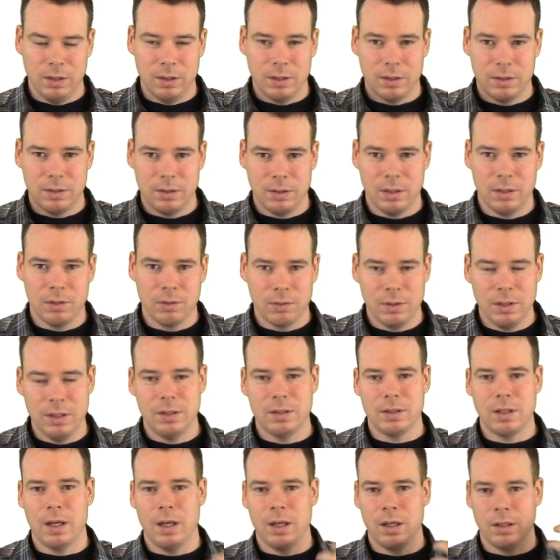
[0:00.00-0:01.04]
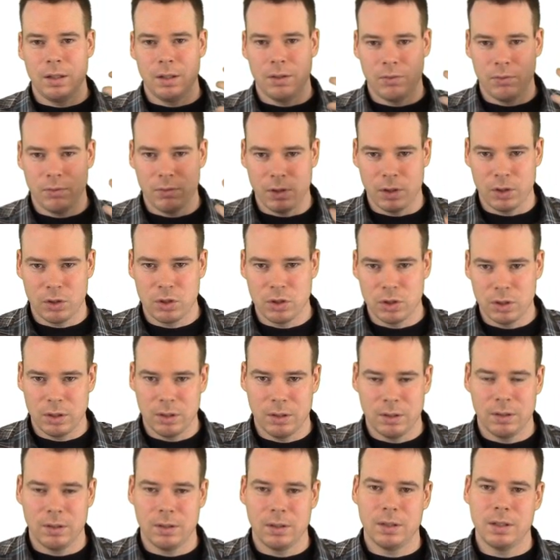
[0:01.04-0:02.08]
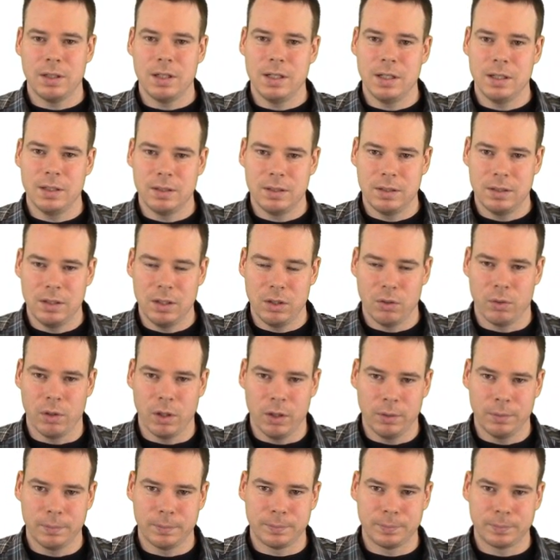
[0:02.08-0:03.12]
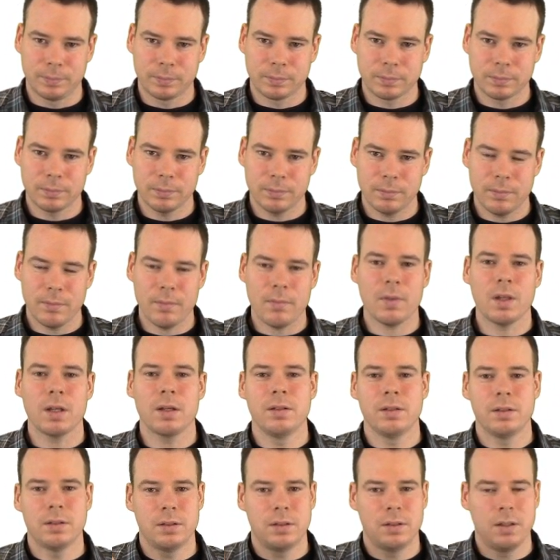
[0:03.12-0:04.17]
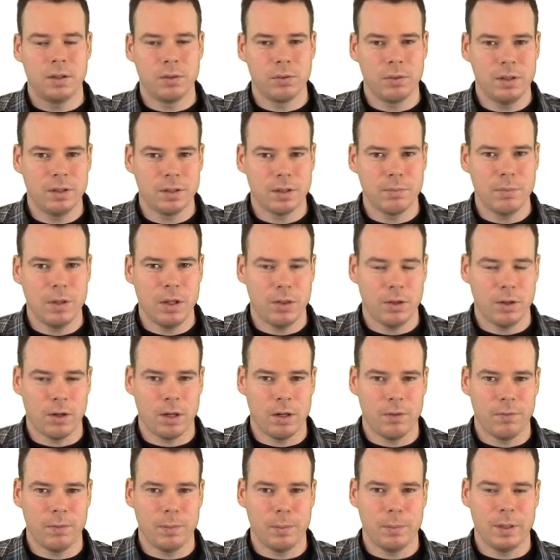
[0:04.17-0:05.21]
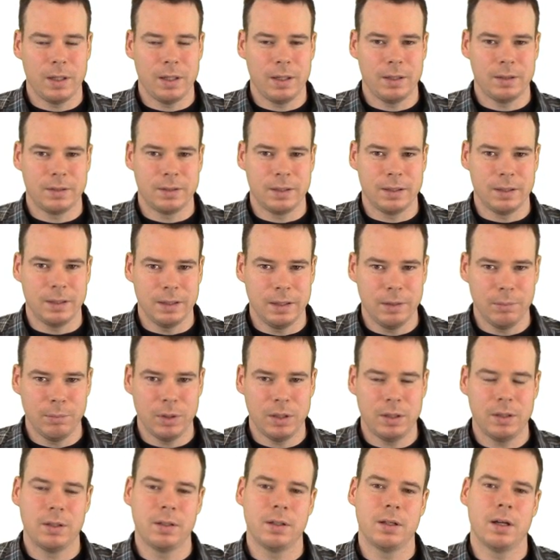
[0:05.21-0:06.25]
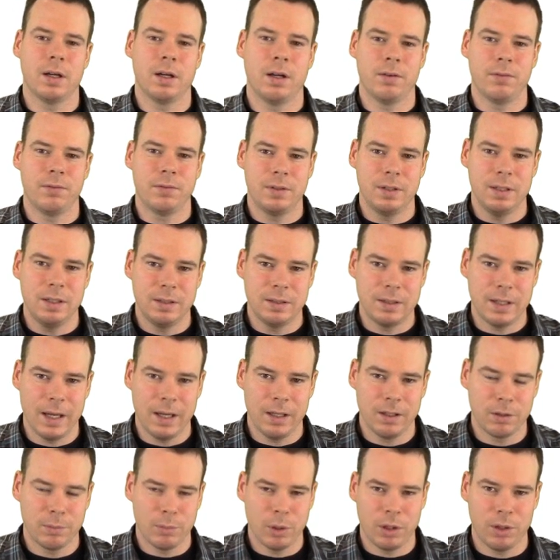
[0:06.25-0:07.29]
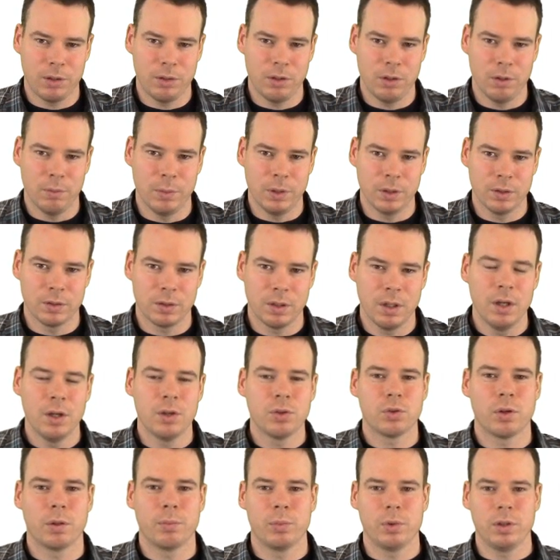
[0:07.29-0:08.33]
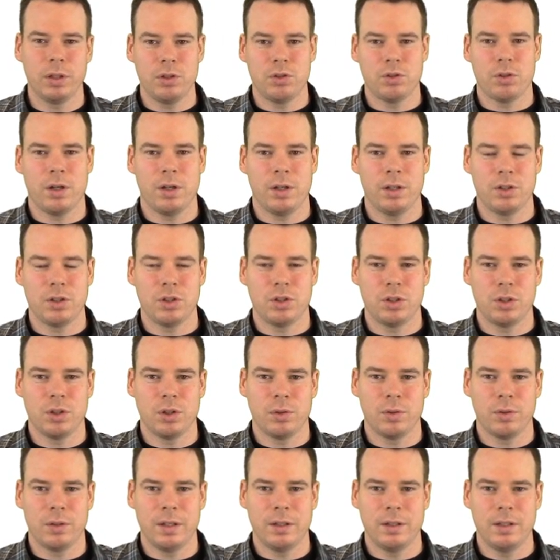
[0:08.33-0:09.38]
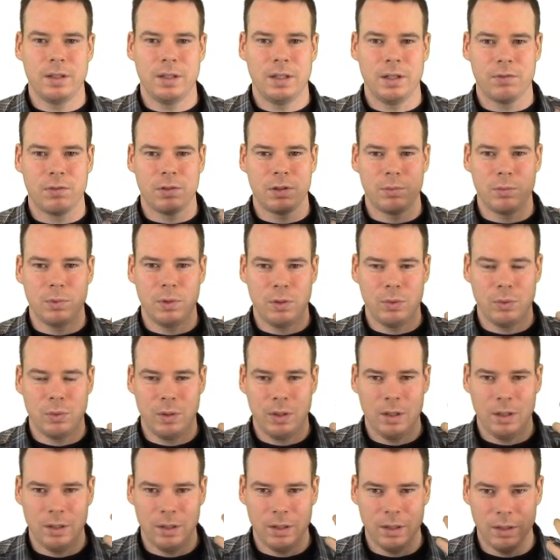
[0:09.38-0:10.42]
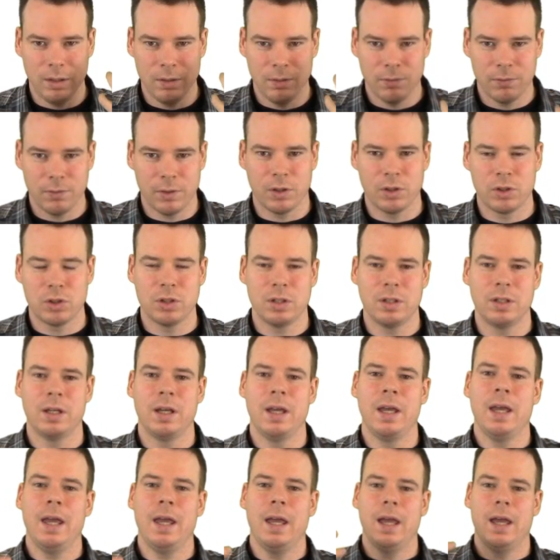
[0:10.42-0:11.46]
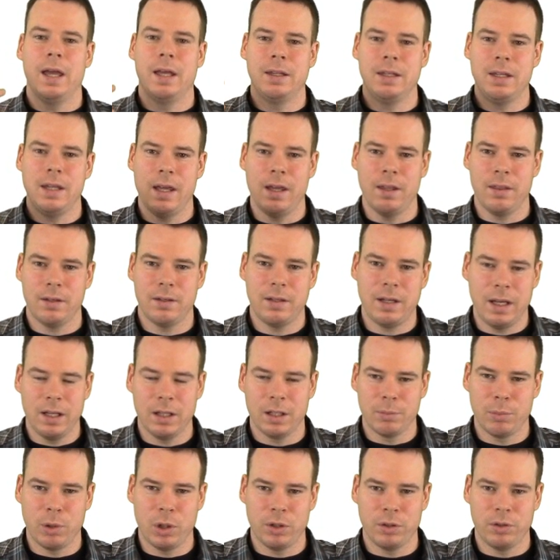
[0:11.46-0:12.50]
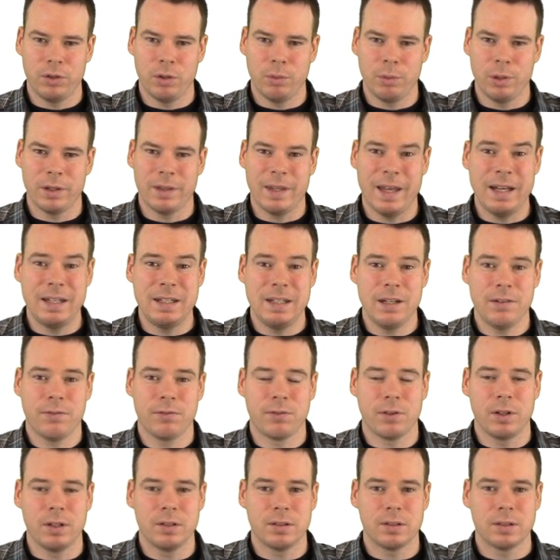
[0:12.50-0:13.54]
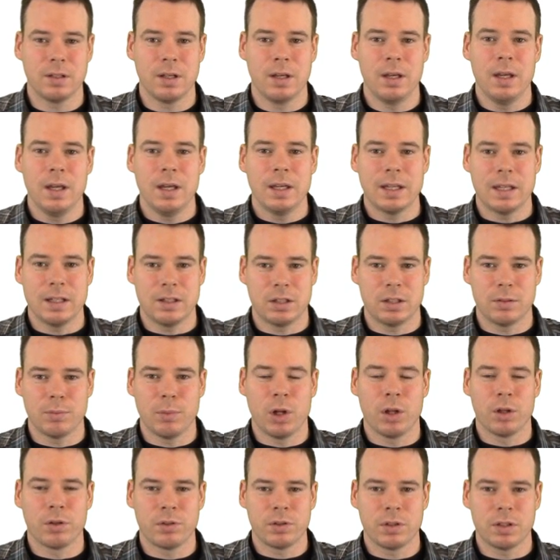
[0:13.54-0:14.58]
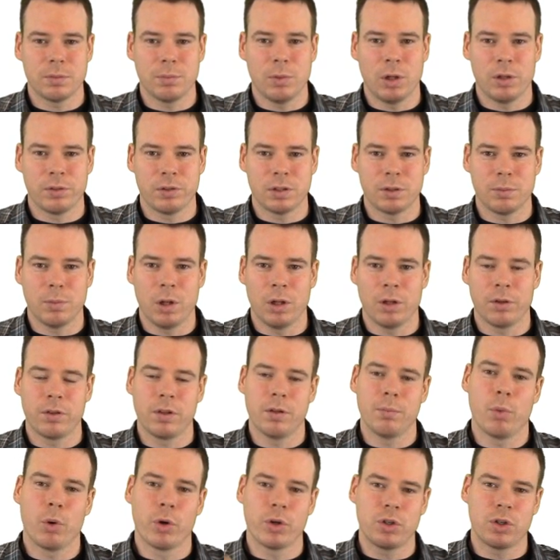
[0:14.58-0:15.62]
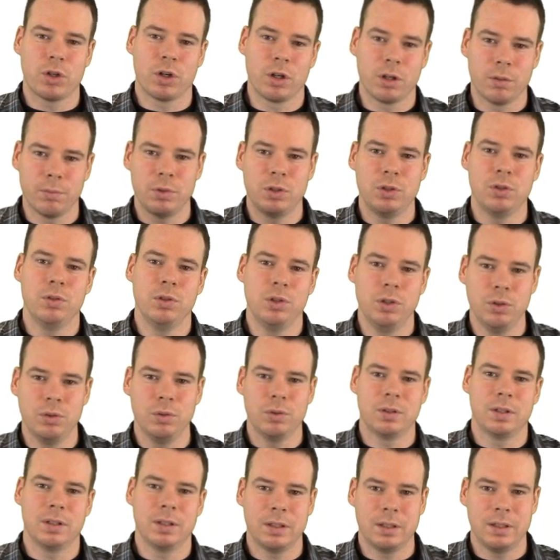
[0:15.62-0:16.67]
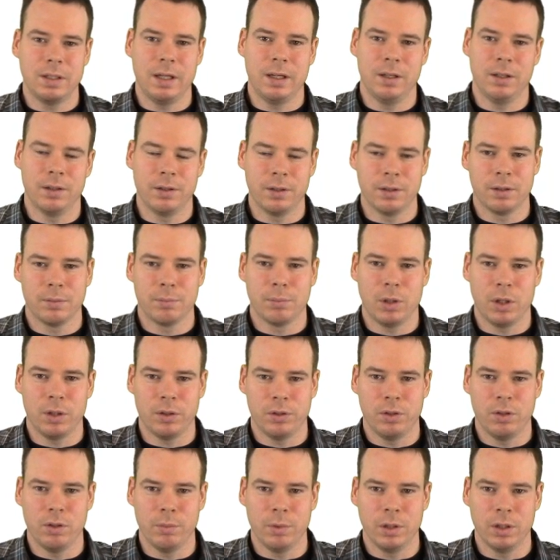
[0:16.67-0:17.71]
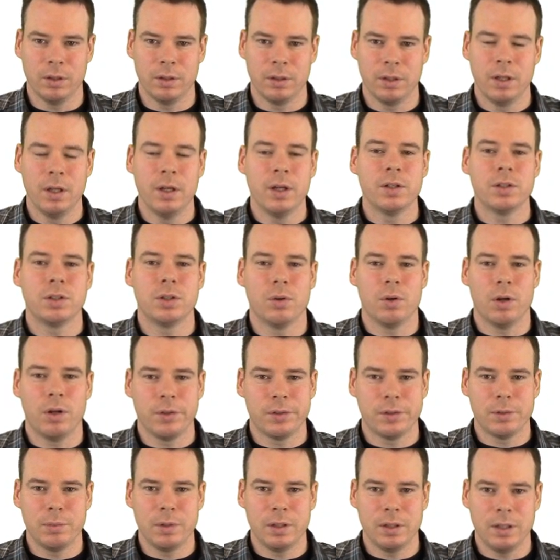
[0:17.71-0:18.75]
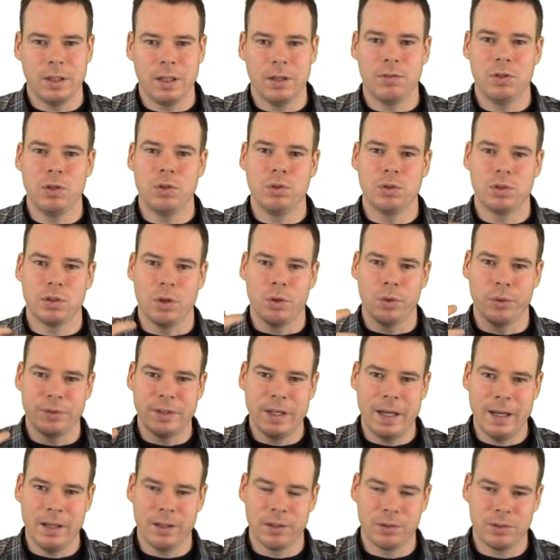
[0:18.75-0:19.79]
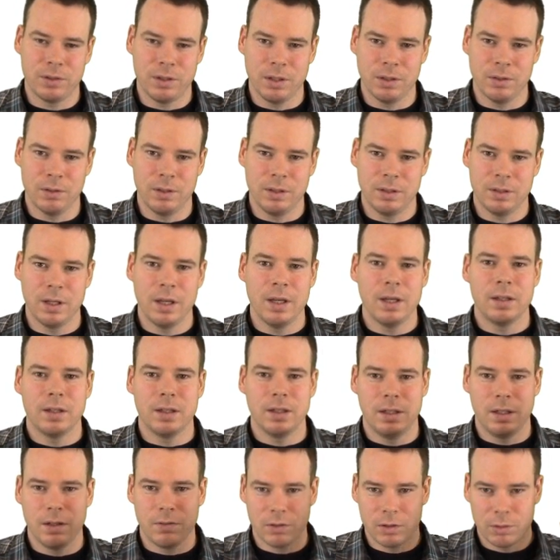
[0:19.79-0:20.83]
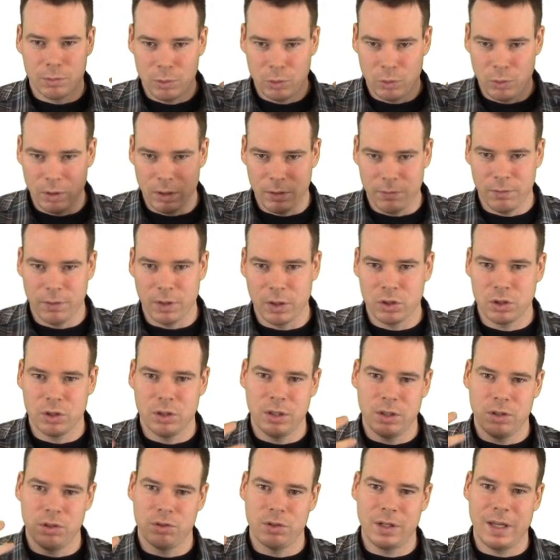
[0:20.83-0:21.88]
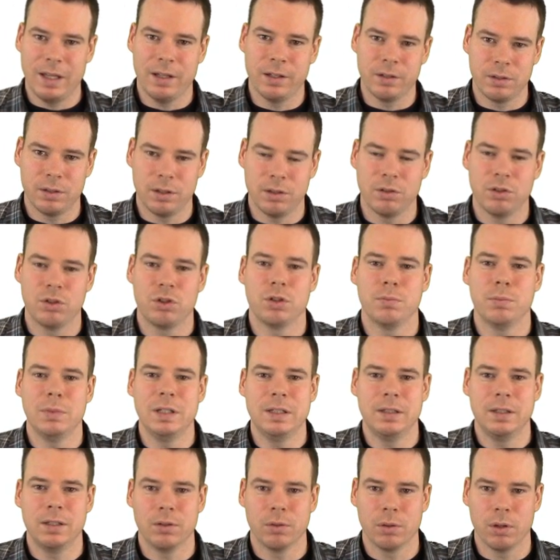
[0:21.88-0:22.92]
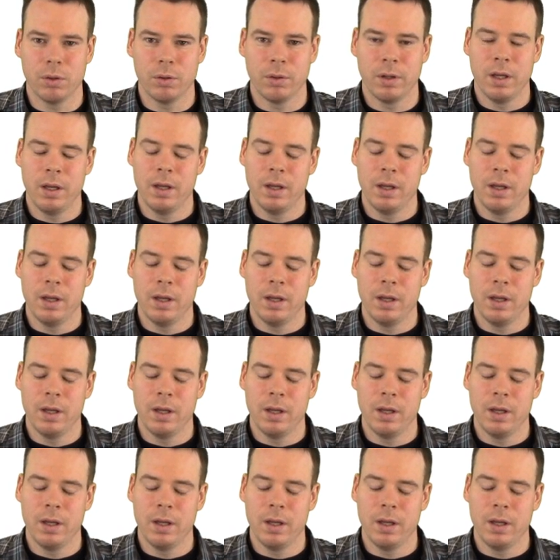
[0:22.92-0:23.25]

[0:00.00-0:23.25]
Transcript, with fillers: the series and the function is 0 Series can be thought of as a limit of these Taylor polynomials. So I'm really trying to show that the difference between the function and the nth Taylor polynomial, that difference gets smaller and smaller and smaller the more terms you use in the Taylor polynomial. So ultimately, if you use the whole Taylor series, the difference between the function and your Taylor series should be zero.